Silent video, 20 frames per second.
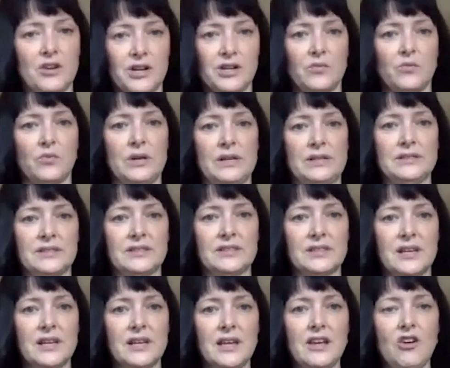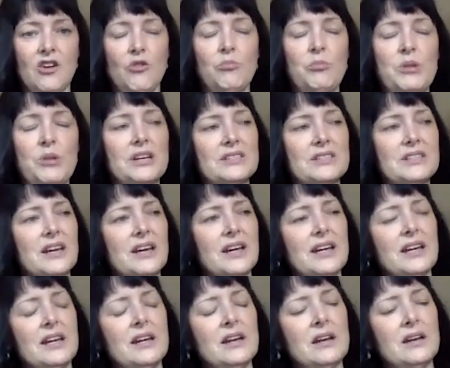on at once. Because
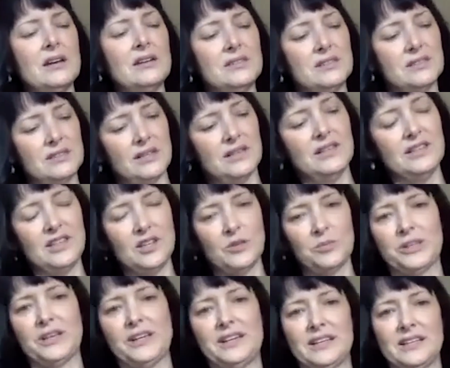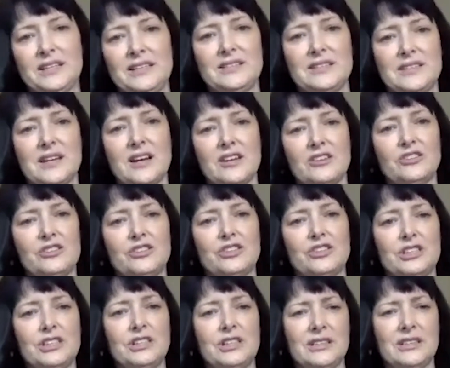I studied the applied
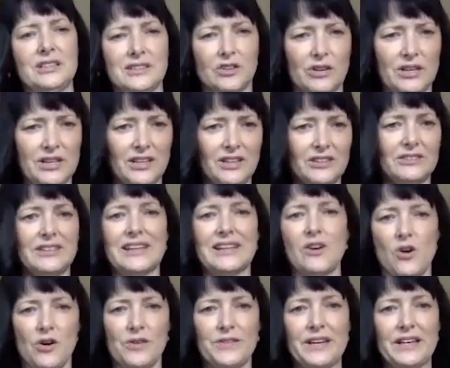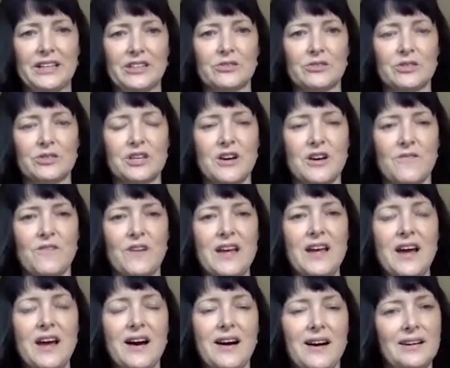kinesiology and the cranial, like all that other stuff,
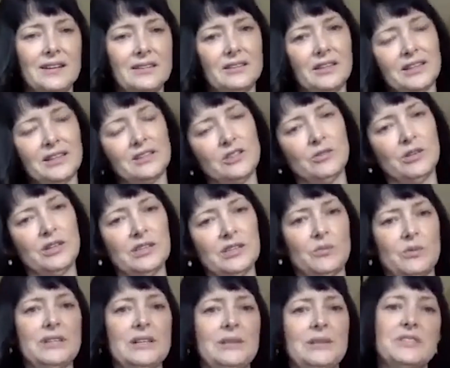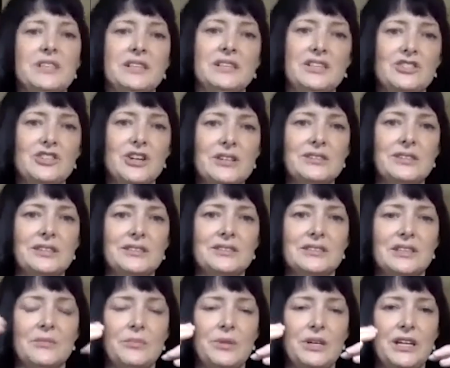I like knowing that when I'm done adjusting
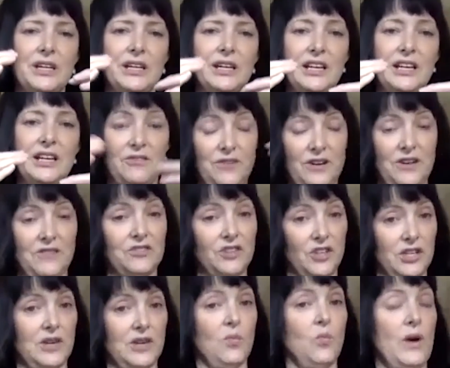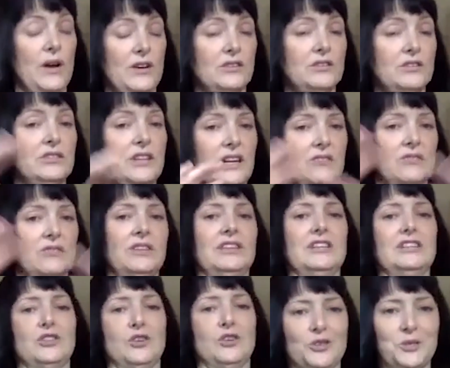somebody, if I've done it well,
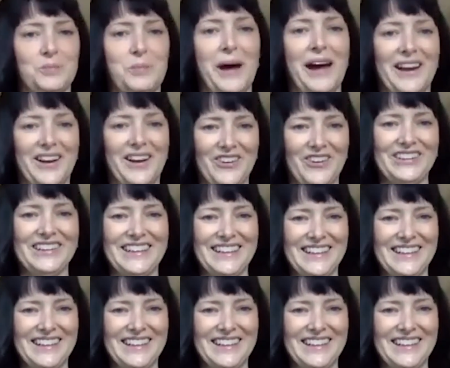everything turns back on.